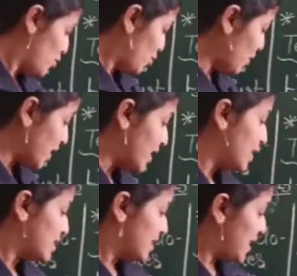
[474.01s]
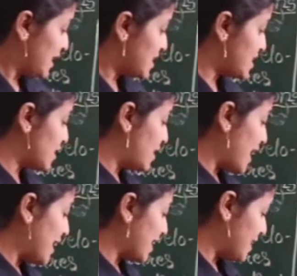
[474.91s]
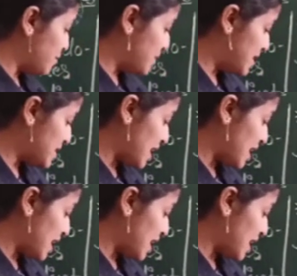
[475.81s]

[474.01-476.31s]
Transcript: Okay, the next land animals